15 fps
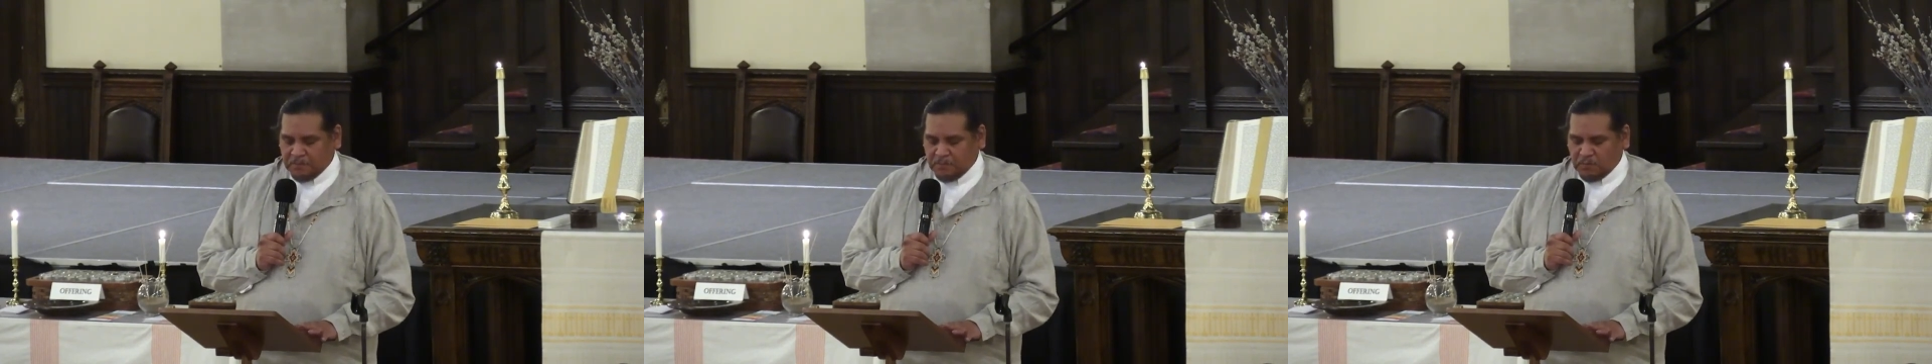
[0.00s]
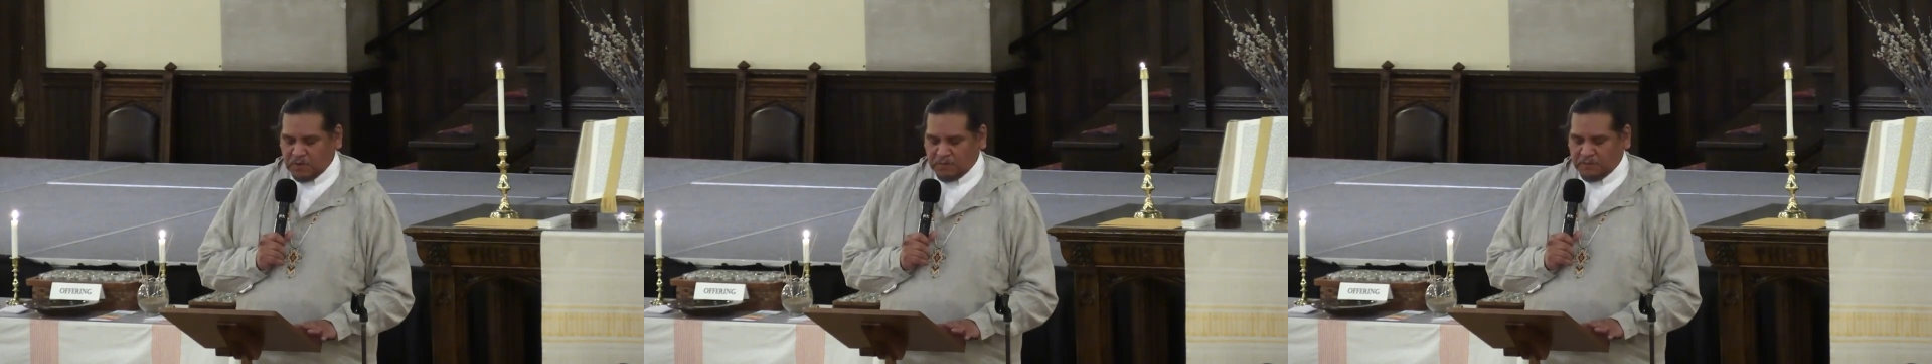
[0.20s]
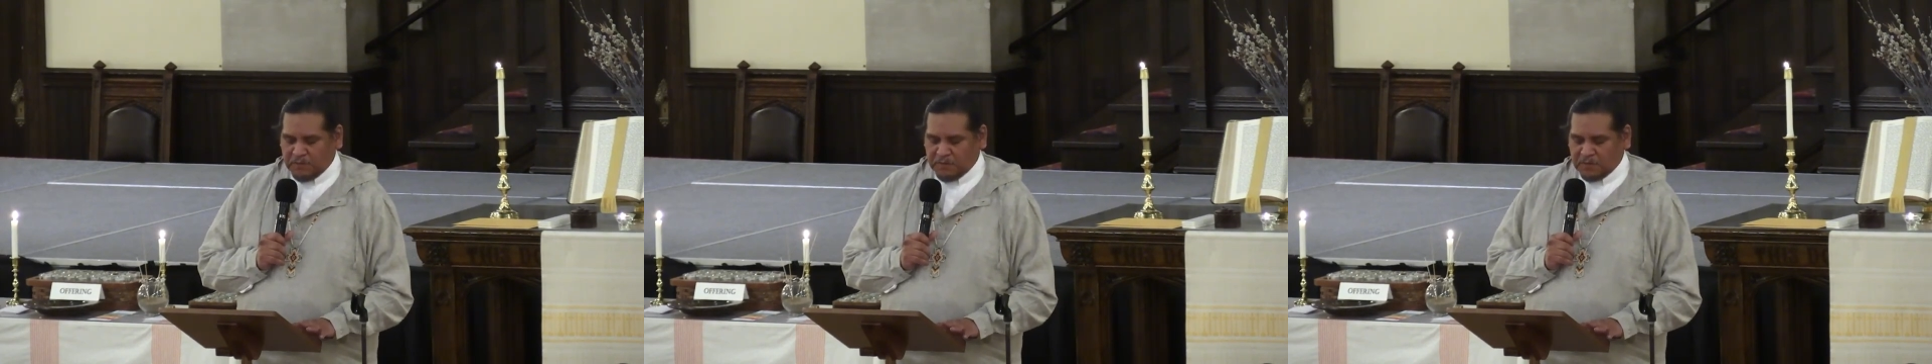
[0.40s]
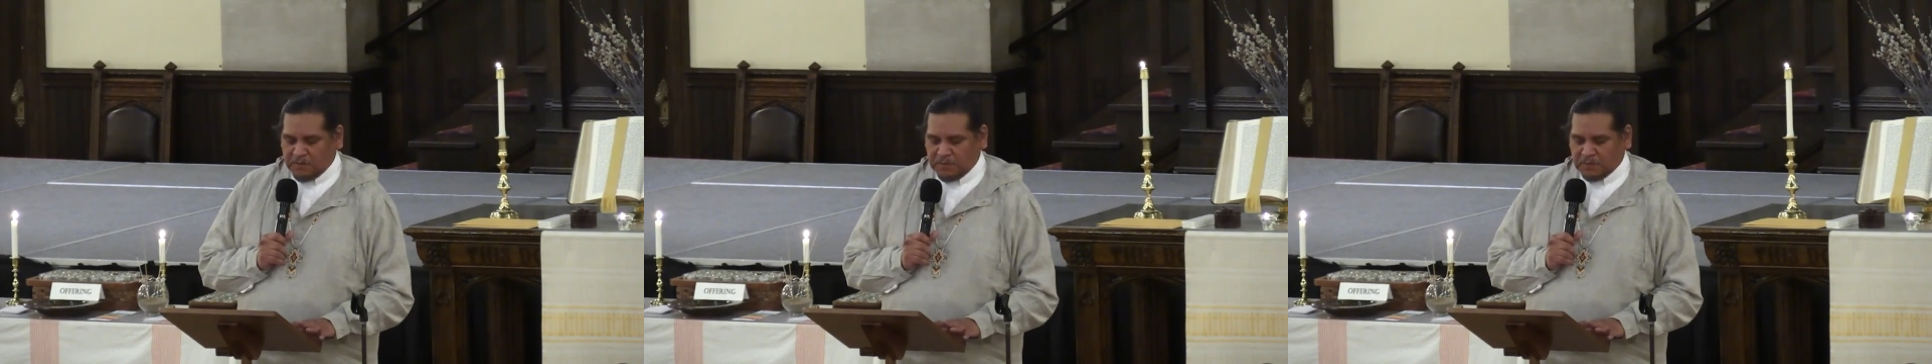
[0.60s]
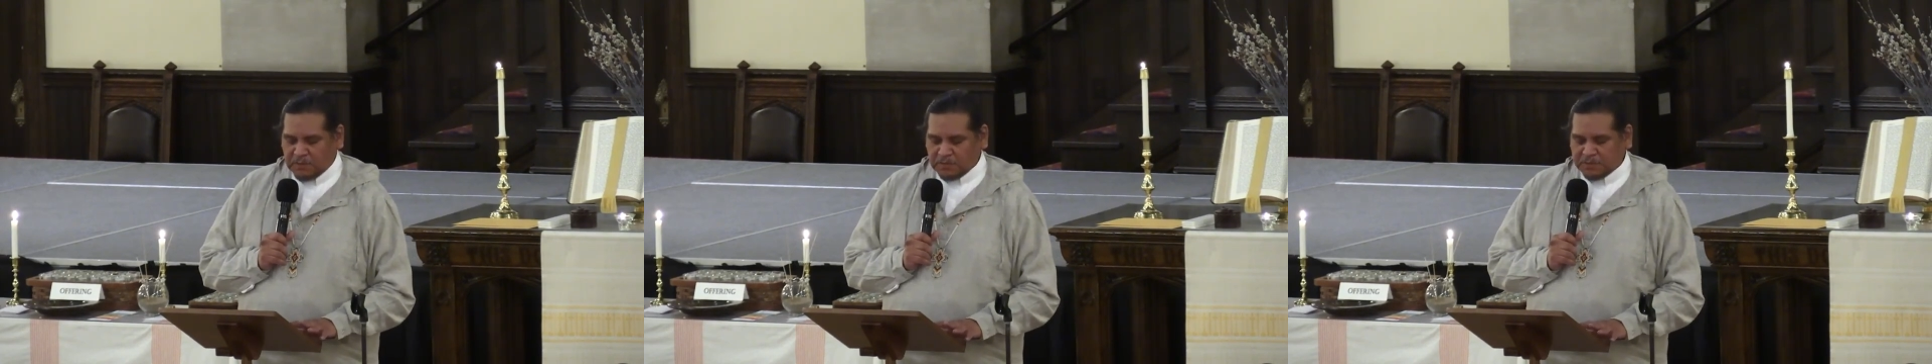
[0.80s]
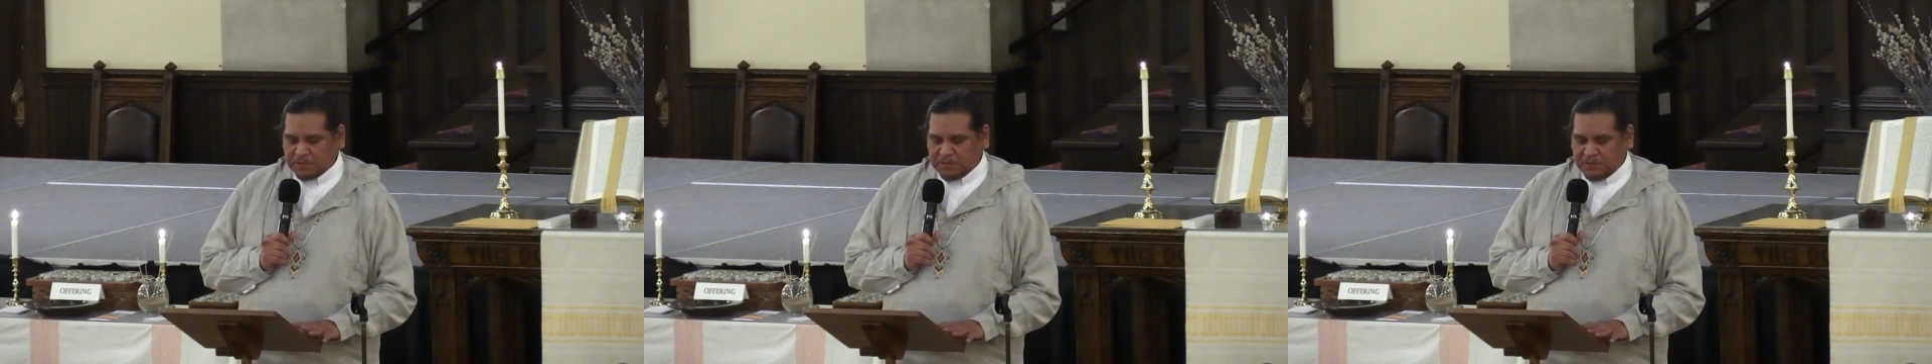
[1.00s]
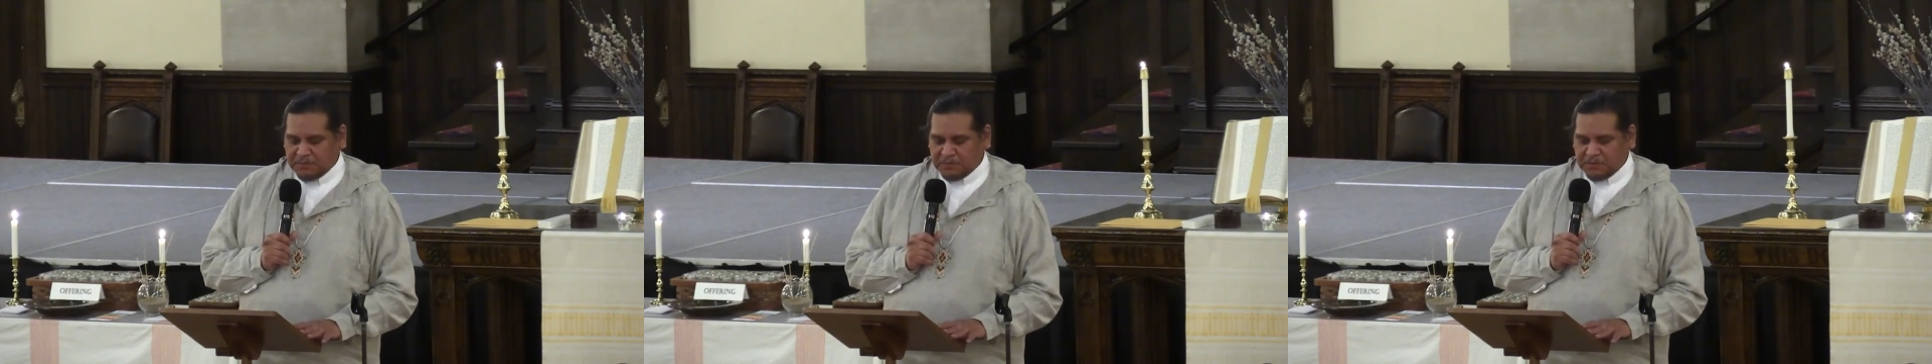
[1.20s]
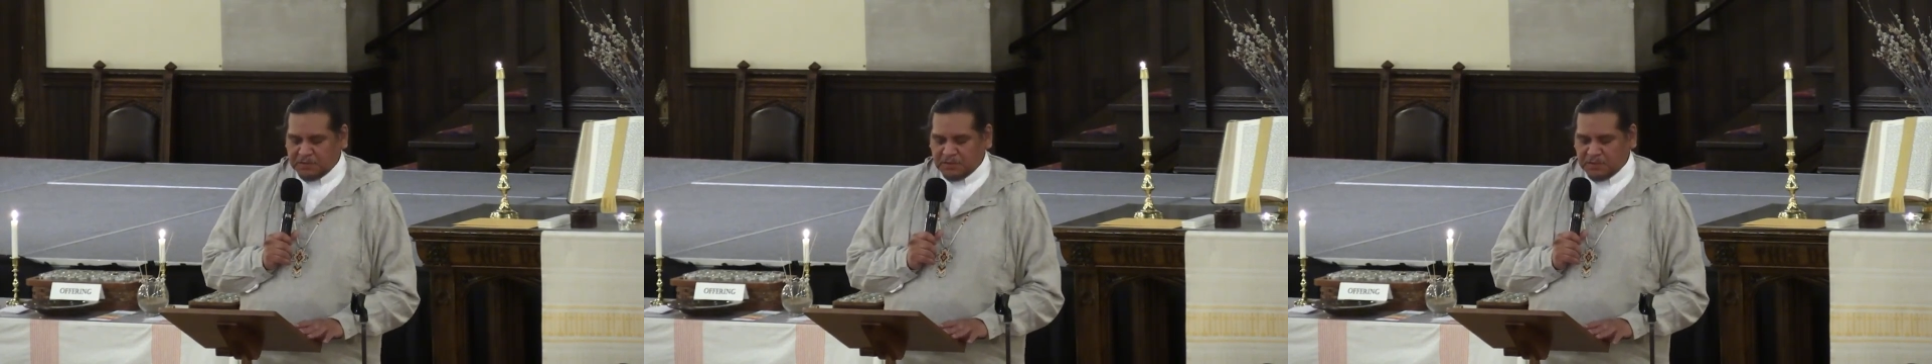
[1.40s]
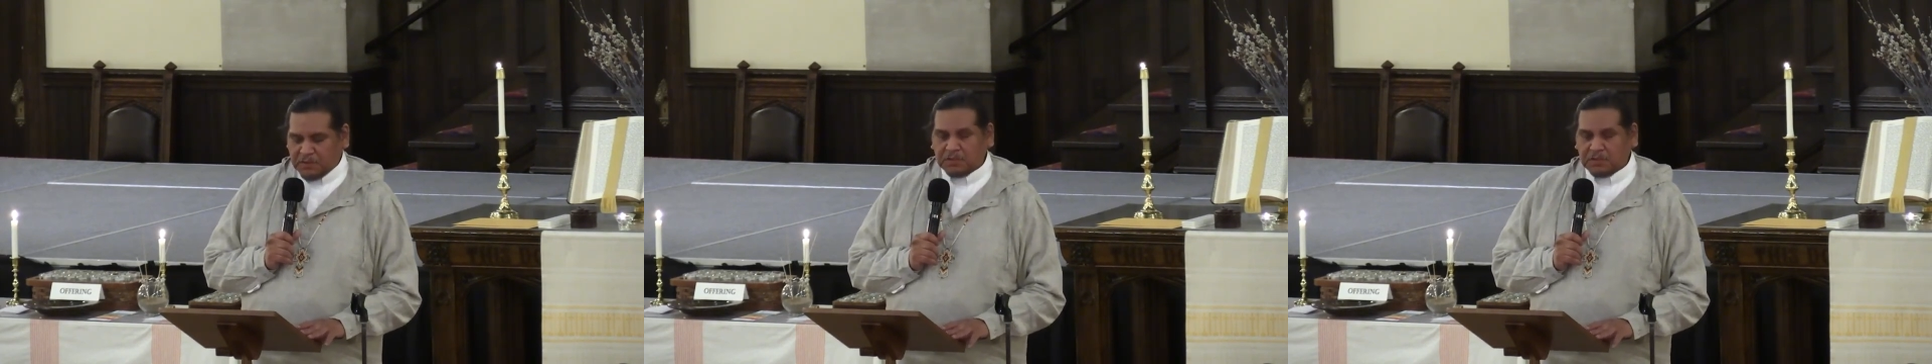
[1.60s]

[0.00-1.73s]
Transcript: but a fundamental shift